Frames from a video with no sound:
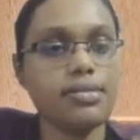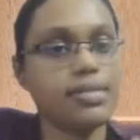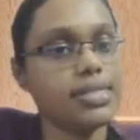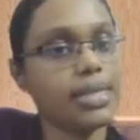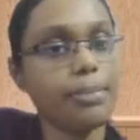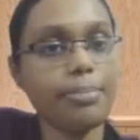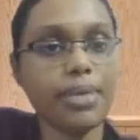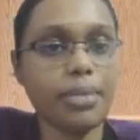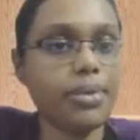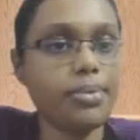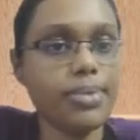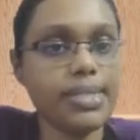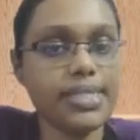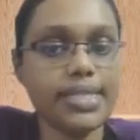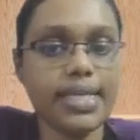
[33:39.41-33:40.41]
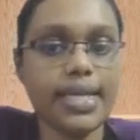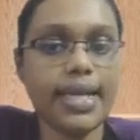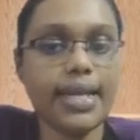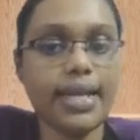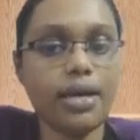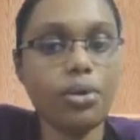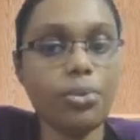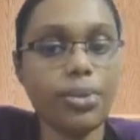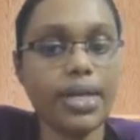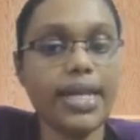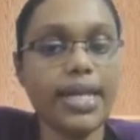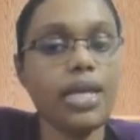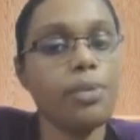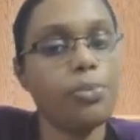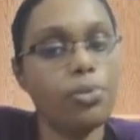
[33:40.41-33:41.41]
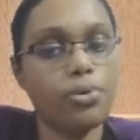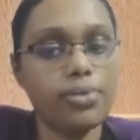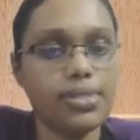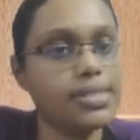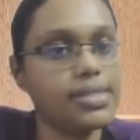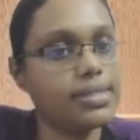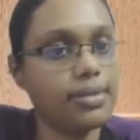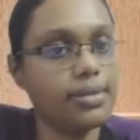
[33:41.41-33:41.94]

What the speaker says: So some people will say I love reading books,